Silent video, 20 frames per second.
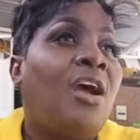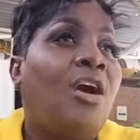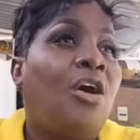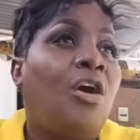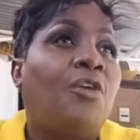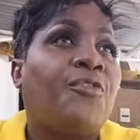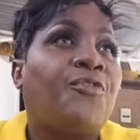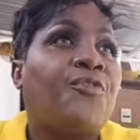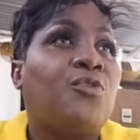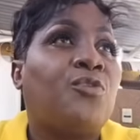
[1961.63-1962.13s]

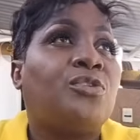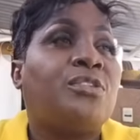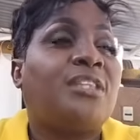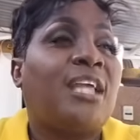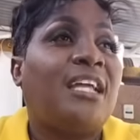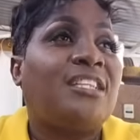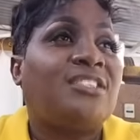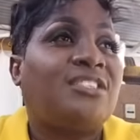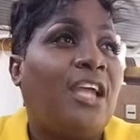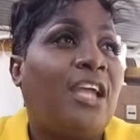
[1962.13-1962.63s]
Oh, fruit
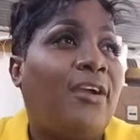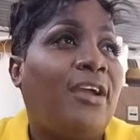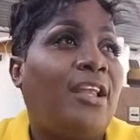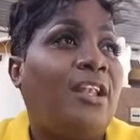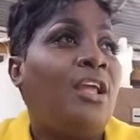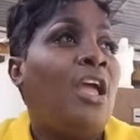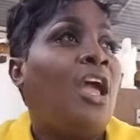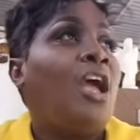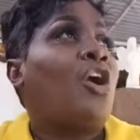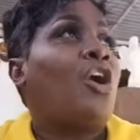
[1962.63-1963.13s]
and
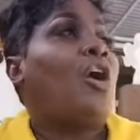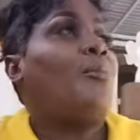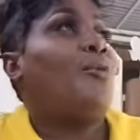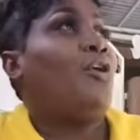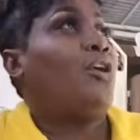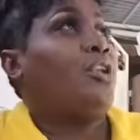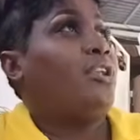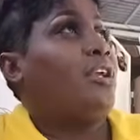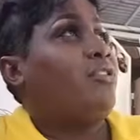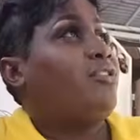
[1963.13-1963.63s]
sorrel. Come
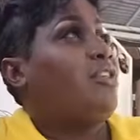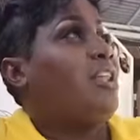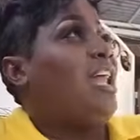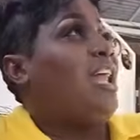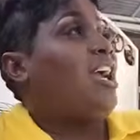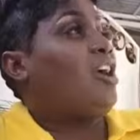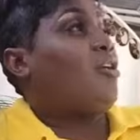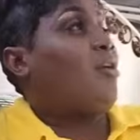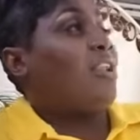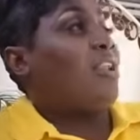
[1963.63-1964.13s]
on here. So
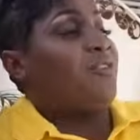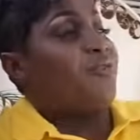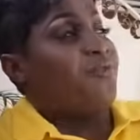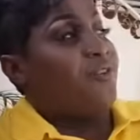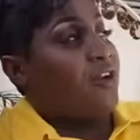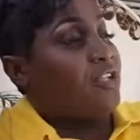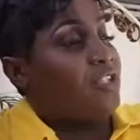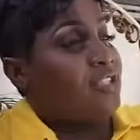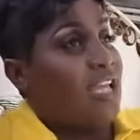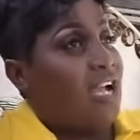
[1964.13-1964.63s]
like what the
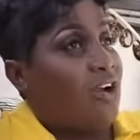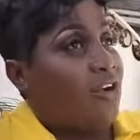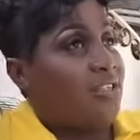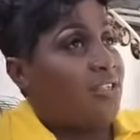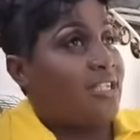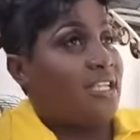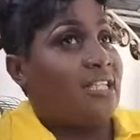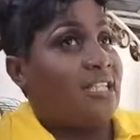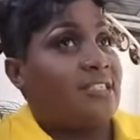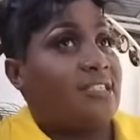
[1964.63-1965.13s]
first you have a
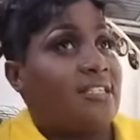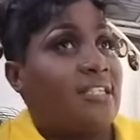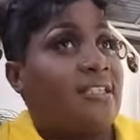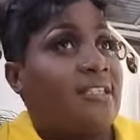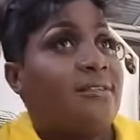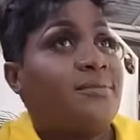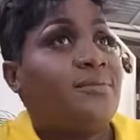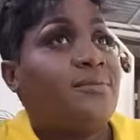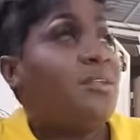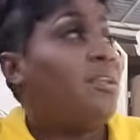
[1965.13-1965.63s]
taste it?